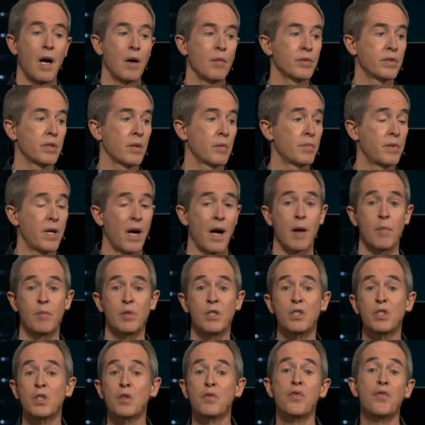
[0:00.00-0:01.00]
Sometimes
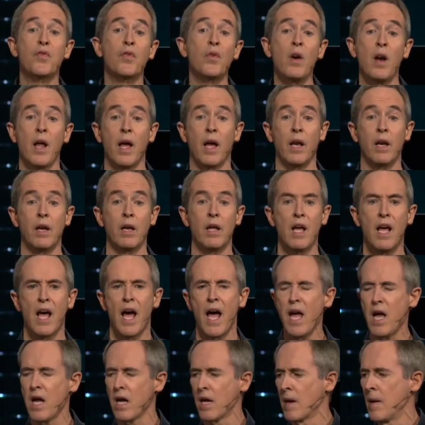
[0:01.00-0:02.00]
it's a friend.
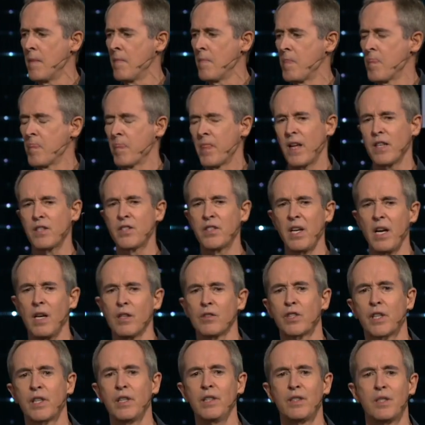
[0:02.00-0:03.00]
Hey, that
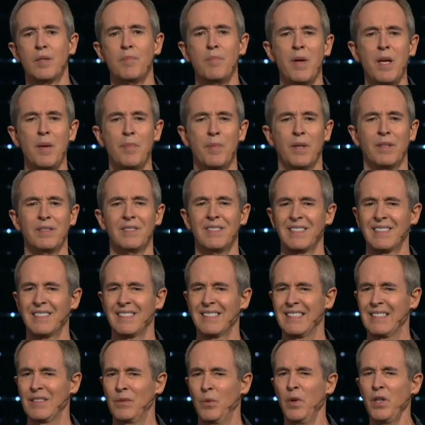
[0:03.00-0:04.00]
sounds good to me, but
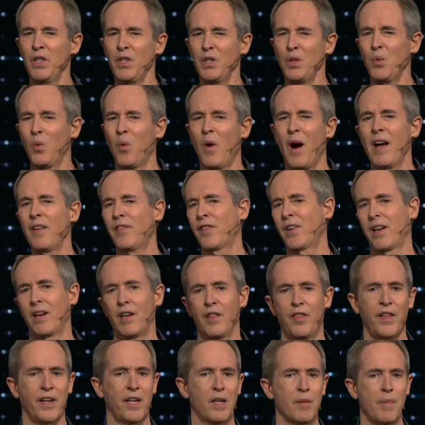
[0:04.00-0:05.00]
what's your wife gonna
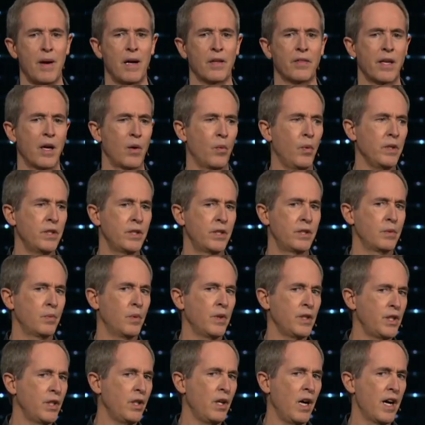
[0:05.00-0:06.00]
think about that?
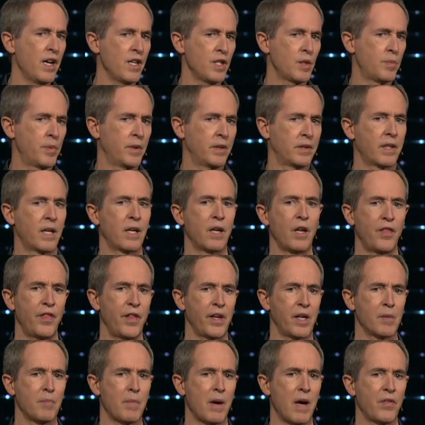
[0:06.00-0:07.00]
What's your husband gonna
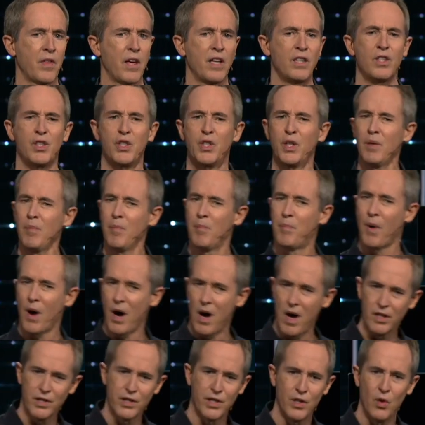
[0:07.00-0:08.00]
think about that? Does your
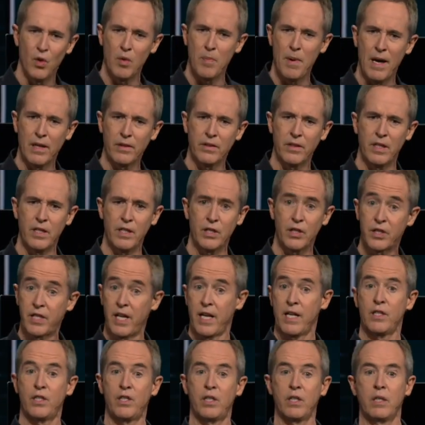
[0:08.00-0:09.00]
boss know about this?
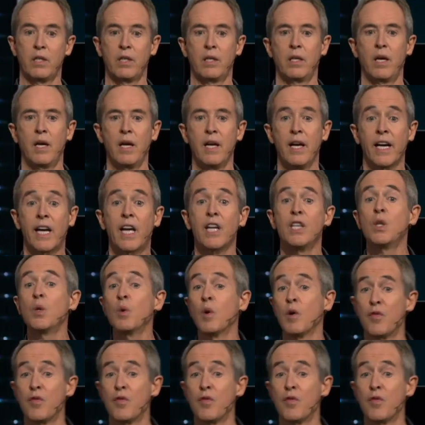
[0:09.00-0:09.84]
Tension. Can you